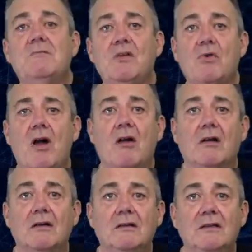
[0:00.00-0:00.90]
be wrong.
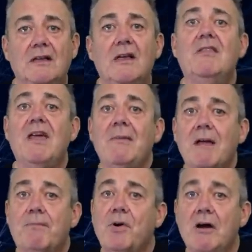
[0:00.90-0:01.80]
They
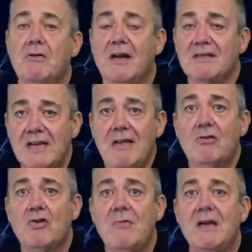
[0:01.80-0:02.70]
make progress
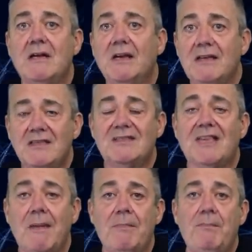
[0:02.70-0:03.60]
incrementally,
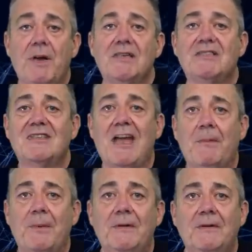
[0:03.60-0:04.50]
step by
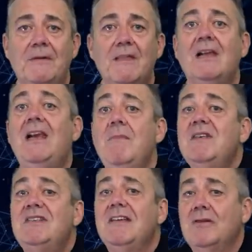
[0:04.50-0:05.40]
step,
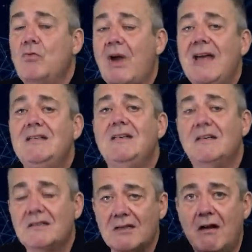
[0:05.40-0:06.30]
limiting the
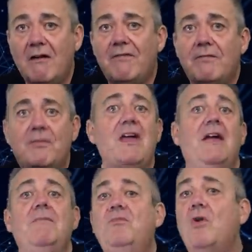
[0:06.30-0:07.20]
radius of
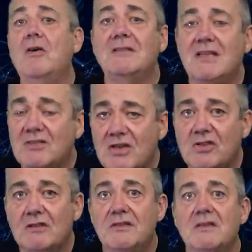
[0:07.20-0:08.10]
their wrong
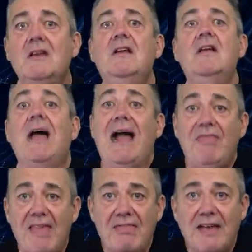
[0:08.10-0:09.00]
decisions.
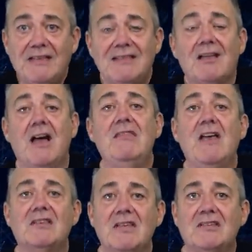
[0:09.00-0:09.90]
And then they design
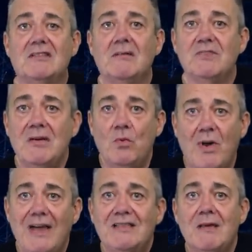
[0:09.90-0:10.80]
their systems in
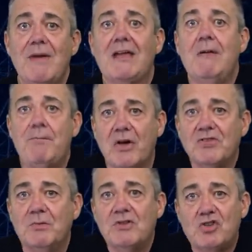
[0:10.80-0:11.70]
ways that make it
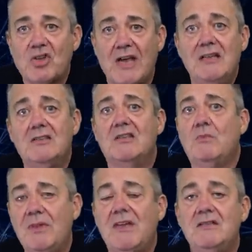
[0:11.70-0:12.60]
possible to change them
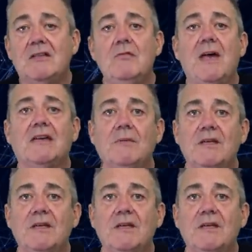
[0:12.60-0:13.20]
when they do make a